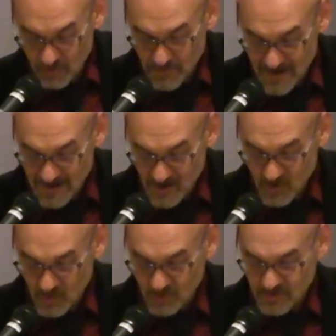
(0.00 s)
my
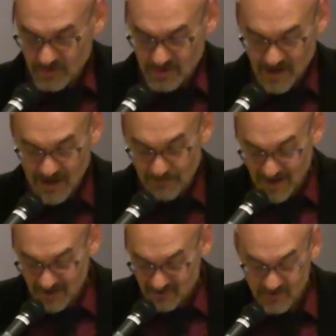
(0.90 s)
own, I
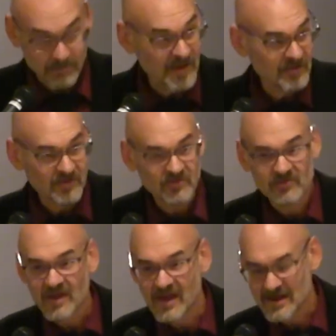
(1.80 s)
must make this
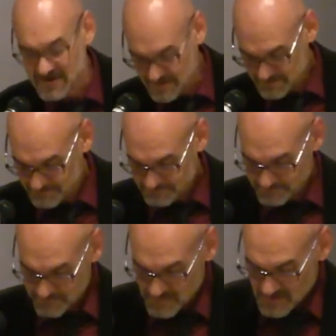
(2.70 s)
stand.
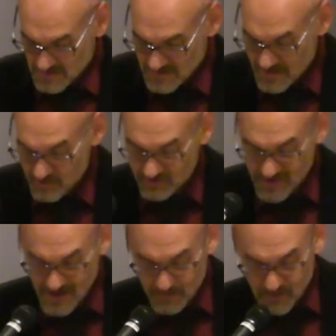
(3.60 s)
That was
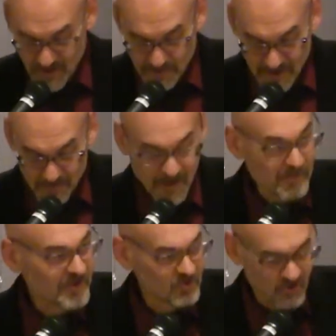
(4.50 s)
Ken Bremer, published